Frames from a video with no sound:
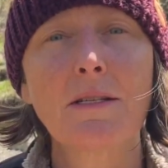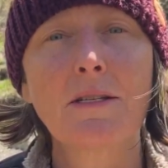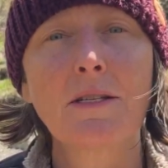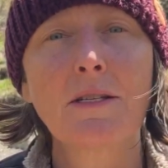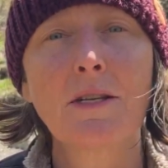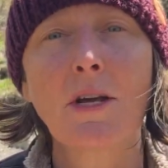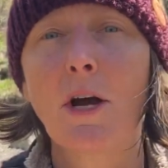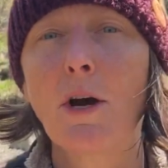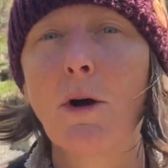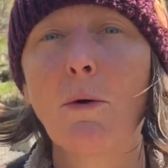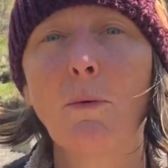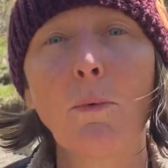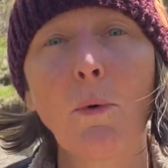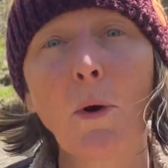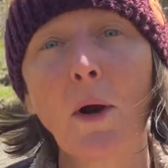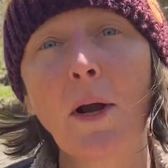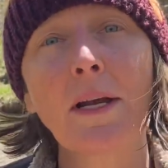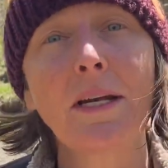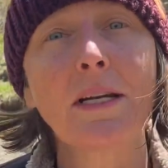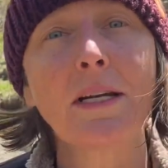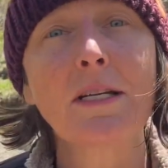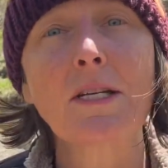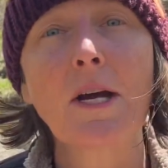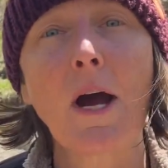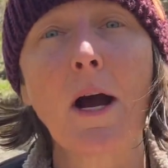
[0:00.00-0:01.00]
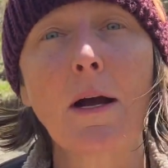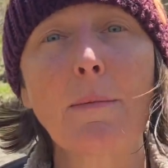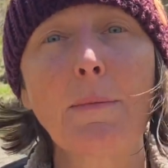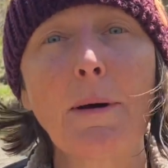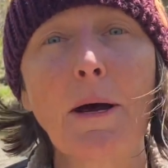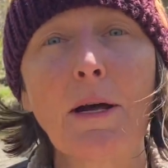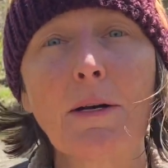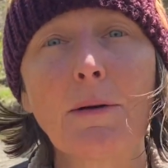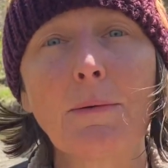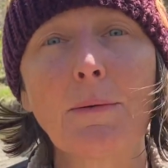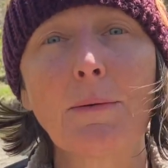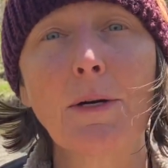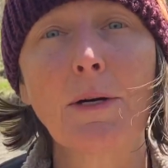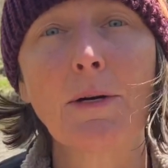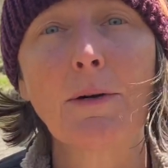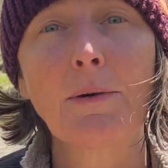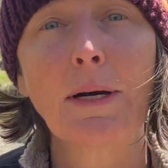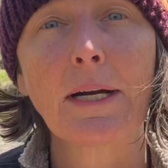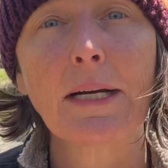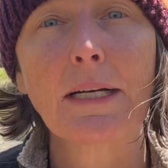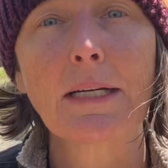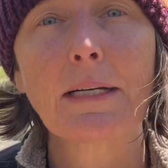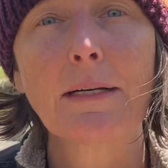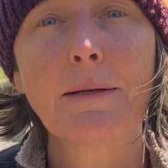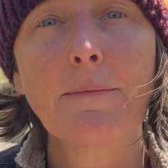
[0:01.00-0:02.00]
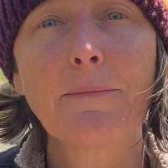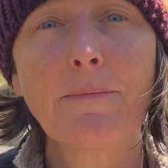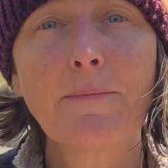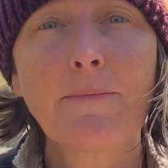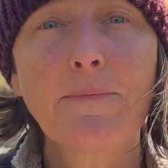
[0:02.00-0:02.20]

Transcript: So we're going to talk about it real quick.